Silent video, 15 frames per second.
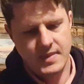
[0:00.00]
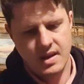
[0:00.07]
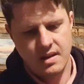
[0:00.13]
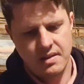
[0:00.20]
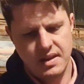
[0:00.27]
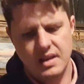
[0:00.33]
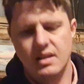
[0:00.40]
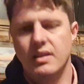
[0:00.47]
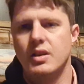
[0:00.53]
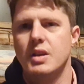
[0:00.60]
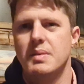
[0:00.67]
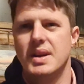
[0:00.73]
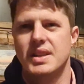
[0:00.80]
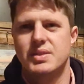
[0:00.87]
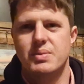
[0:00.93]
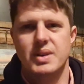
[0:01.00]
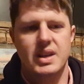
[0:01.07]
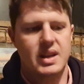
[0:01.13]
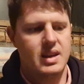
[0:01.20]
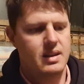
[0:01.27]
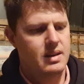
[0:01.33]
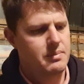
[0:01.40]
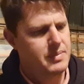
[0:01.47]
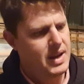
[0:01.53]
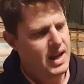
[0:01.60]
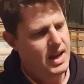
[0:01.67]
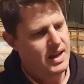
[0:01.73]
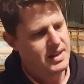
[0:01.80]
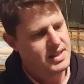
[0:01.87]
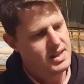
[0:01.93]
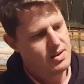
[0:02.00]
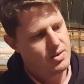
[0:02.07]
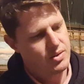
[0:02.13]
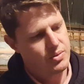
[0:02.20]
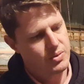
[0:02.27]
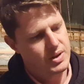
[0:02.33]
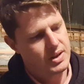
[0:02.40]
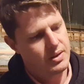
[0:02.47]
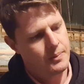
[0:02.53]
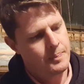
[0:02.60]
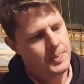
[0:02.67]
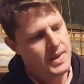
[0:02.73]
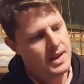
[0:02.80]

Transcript: I think I've got about 20 pound here on the reel.